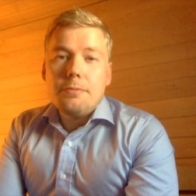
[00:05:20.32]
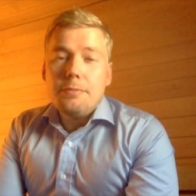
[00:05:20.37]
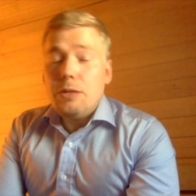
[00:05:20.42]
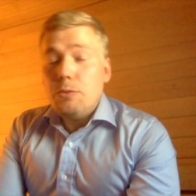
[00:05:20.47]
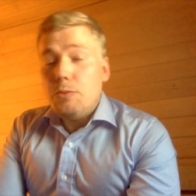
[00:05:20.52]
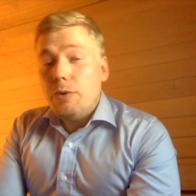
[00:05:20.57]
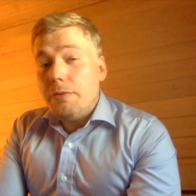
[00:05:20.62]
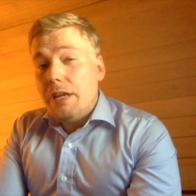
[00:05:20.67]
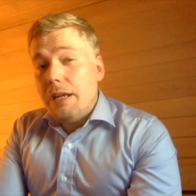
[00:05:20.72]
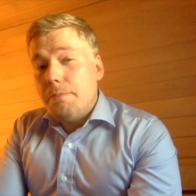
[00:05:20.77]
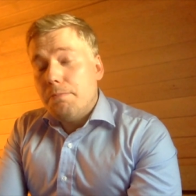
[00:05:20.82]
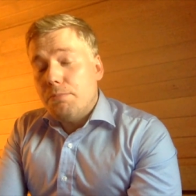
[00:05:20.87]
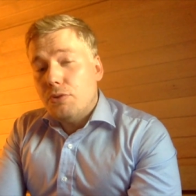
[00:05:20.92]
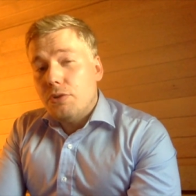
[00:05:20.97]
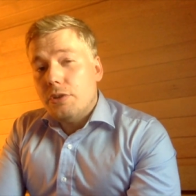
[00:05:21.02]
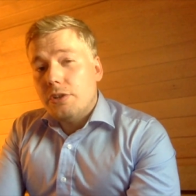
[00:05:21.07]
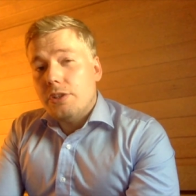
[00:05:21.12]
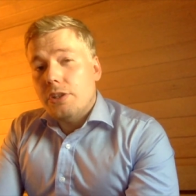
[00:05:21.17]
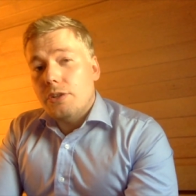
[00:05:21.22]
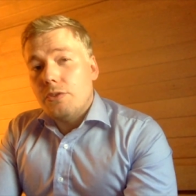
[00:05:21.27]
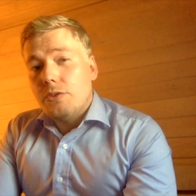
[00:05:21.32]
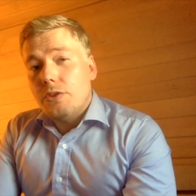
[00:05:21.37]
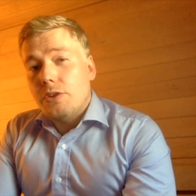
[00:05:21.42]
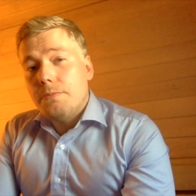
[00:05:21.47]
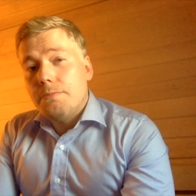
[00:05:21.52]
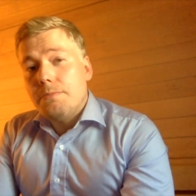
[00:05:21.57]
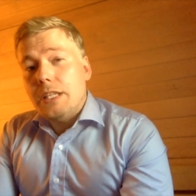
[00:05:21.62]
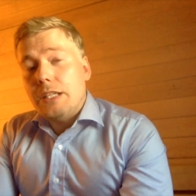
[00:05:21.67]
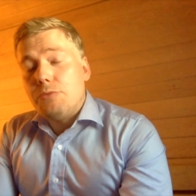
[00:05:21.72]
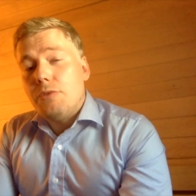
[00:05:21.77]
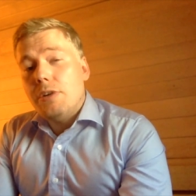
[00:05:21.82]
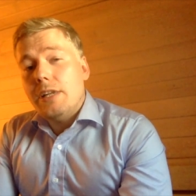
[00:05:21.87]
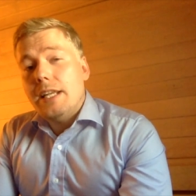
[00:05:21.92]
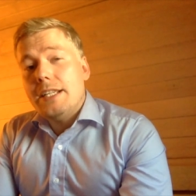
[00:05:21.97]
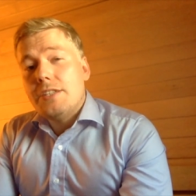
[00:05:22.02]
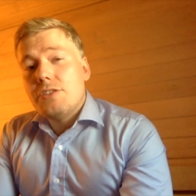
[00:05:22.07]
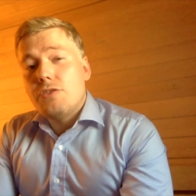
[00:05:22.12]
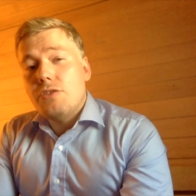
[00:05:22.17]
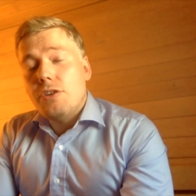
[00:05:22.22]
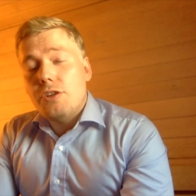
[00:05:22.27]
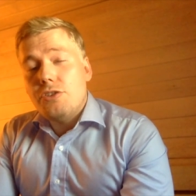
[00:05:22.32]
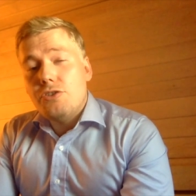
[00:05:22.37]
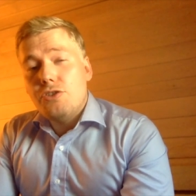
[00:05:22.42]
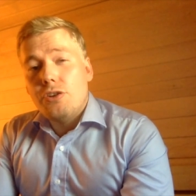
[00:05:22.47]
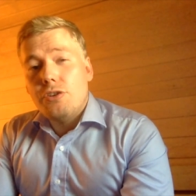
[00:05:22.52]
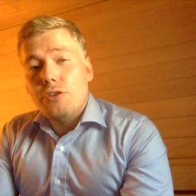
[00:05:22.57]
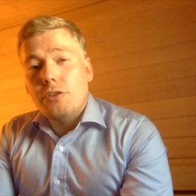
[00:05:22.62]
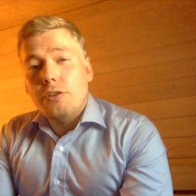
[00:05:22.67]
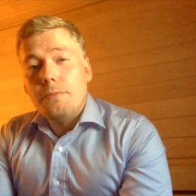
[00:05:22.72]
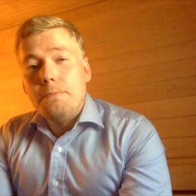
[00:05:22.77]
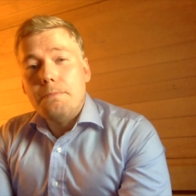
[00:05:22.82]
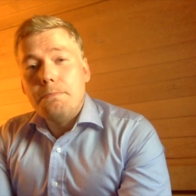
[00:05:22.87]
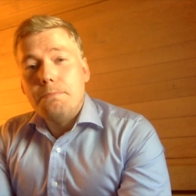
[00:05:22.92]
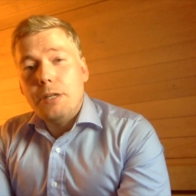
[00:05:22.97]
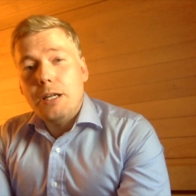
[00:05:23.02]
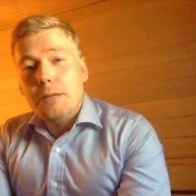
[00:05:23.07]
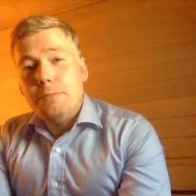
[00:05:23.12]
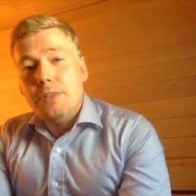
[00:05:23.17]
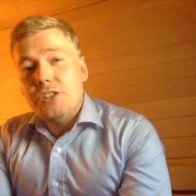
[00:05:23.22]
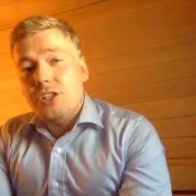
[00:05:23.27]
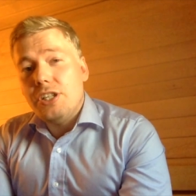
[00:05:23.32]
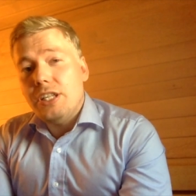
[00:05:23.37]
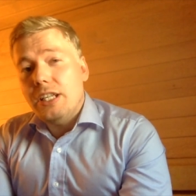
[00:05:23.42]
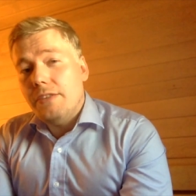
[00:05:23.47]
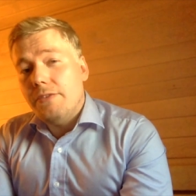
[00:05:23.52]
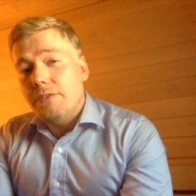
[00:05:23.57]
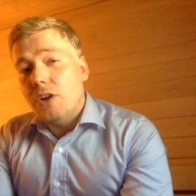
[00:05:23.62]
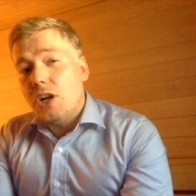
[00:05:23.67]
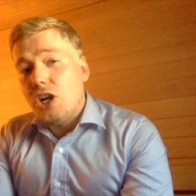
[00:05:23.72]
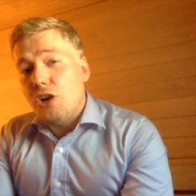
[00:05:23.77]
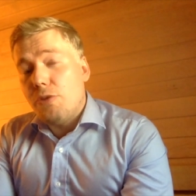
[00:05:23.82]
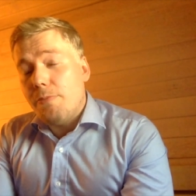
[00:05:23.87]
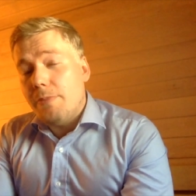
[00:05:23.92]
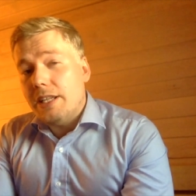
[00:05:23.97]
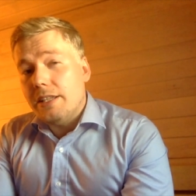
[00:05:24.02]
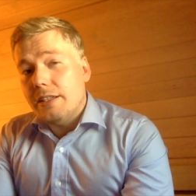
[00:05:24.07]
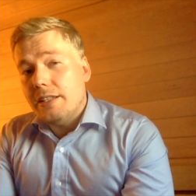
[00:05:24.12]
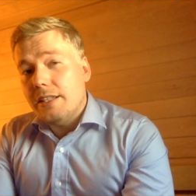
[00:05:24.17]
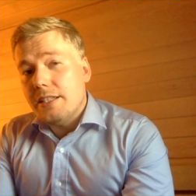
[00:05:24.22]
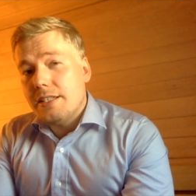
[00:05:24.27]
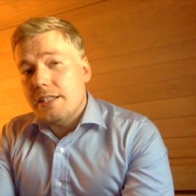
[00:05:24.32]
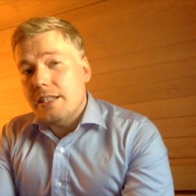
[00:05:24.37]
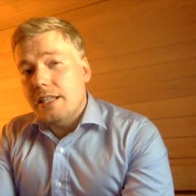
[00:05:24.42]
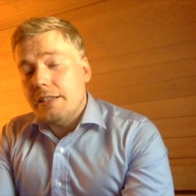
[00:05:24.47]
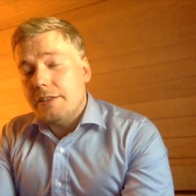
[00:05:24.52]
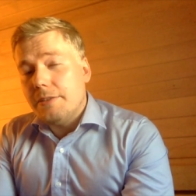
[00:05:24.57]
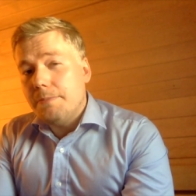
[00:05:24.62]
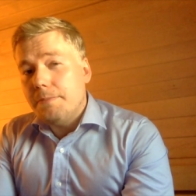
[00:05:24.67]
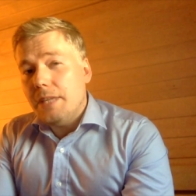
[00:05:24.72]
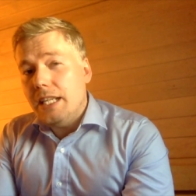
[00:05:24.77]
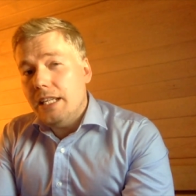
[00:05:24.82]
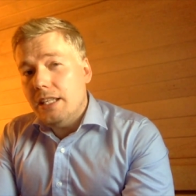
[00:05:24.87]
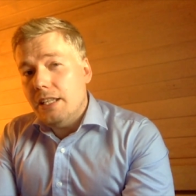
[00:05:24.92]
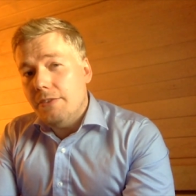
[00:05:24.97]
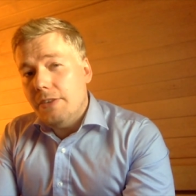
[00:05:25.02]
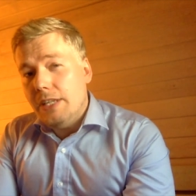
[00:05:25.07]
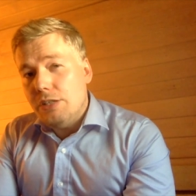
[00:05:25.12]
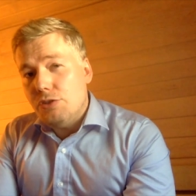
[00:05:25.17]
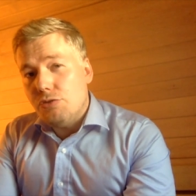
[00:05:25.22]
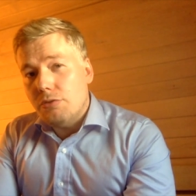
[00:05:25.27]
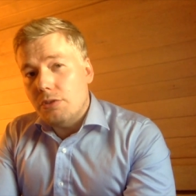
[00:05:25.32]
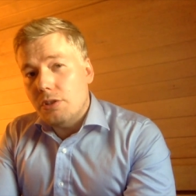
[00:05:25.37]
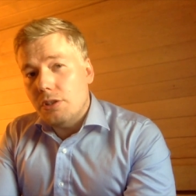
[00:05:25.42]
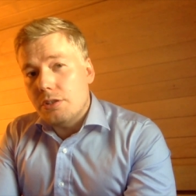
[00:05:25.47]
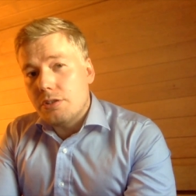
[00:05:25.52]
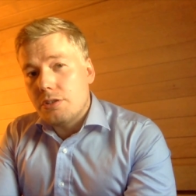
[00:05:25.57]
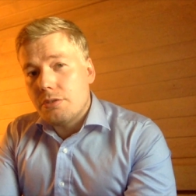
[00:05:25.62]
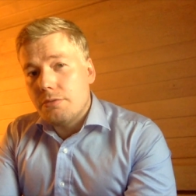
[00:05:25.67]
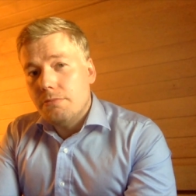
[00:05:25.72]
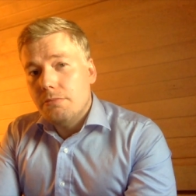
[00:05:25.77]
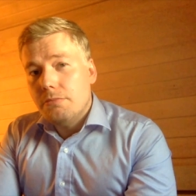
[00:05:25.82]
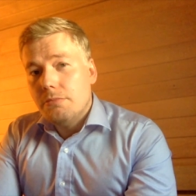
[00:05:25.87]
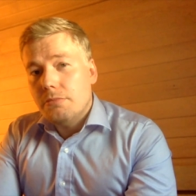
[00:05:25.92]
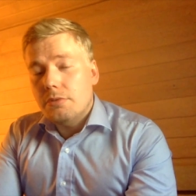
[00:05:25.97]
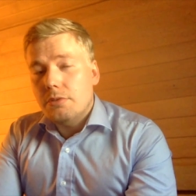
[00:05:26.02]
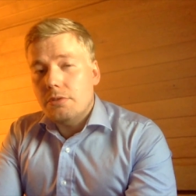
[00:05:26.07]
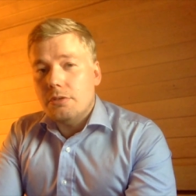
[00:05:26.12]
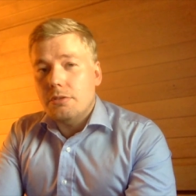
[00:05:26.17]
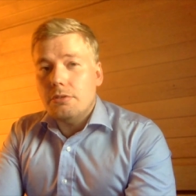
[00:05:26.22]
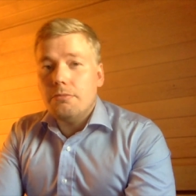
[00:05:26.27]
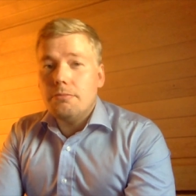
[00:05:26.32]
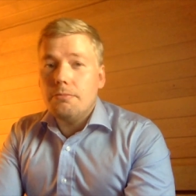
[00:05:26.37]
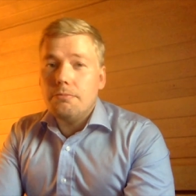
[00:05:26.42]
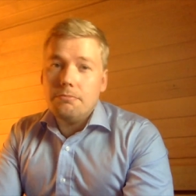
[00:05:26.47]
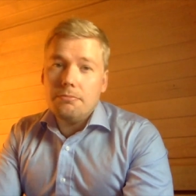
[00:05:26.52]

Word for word: Something very important that relates to the journal publishing environment is that individuals, uh,